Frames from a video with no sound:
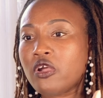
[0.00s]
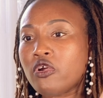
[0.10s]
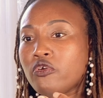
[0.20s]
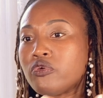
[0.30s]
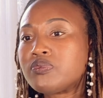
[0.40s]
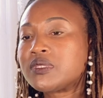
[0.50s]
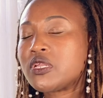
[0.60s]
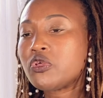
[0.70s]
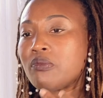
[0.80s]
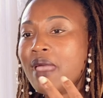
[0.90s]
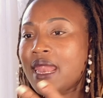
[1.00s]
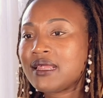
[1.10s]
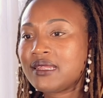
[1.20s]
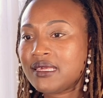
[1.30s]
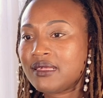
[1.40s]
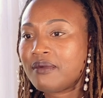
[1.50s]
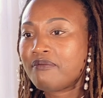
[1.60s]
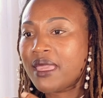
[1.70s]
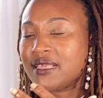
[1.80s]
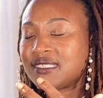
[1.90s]
groups and humanity
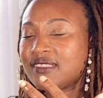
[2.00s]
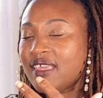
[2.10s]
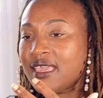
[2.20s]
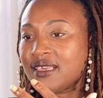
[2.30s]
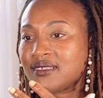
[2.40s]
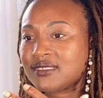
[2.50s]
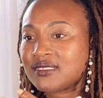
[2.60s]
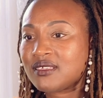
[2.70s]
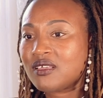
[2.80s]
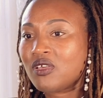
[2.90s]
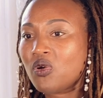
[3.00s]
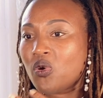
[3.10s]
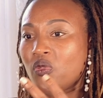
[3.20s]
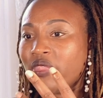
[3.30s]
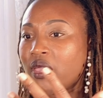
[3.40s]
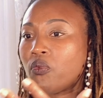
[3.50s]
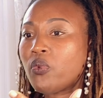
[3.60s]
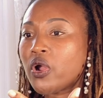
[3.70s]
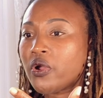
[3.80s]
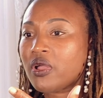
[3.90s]
based things, they
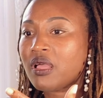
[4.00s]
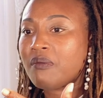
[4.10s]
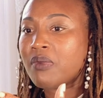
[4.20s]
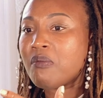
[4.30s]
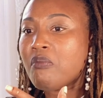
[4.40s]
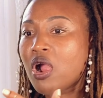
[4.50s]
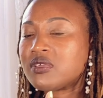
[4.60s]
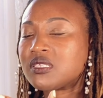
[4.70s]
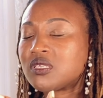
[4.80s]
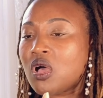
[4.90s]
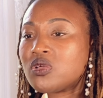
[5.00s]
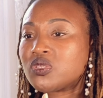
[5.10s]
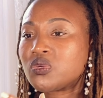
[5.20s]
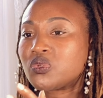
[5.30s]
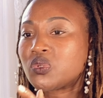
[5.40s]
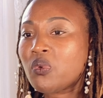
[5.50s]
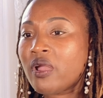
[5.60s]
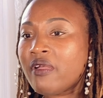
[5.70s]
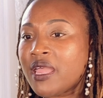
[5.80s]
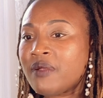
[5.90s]
work. But Mars is also
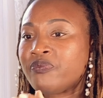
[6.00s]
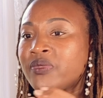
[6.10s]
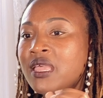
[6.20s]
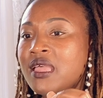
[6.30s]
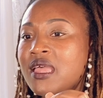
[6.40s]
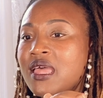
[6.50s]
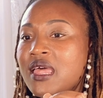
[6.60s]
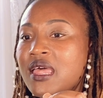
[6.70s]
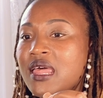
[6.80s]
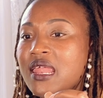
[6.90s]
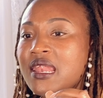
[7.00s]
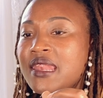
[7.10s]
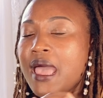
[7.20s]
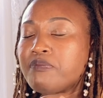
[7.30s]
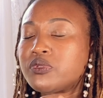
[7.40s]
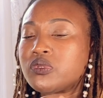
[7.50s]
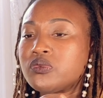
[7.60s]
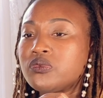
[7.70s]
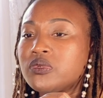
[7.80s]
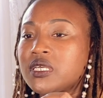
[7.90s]
squaring
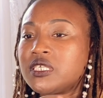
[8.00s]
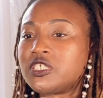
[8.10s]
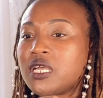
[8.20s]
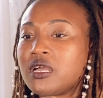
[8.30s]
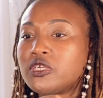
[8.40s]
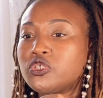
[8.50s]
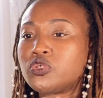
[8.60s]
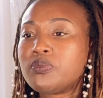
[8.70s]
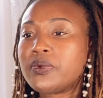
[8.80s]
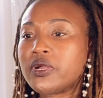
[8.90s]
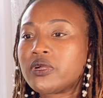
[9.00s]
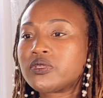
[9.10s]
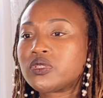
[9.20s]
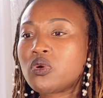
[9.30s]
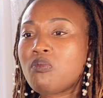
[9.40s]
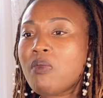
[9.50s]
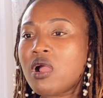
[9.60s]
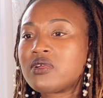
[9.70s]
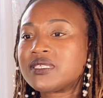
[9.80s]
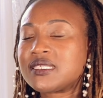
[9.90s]
Neptune conjunct Jupiter. So
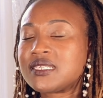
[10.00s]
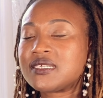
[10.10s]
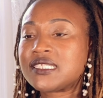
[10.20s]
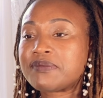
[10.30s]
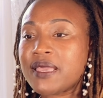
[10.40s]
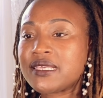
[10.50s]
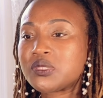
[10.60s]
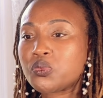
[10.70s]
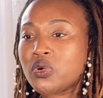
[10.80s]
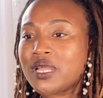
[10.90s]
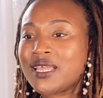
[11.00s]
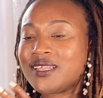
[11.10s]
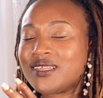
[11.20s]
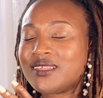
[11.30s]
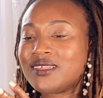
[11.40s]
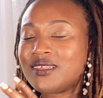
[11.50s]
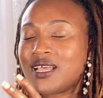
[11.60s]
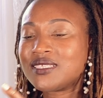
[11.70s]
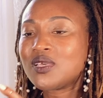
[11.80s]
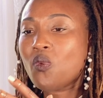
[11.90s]
Mars is in a space where it
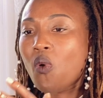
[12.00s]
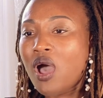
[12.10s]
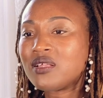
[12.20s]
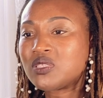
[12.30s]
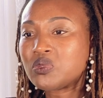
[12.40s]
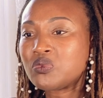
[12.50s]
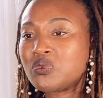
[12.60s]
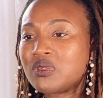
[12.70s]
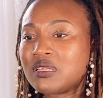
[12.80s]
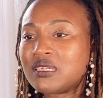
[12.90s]
doesn't want to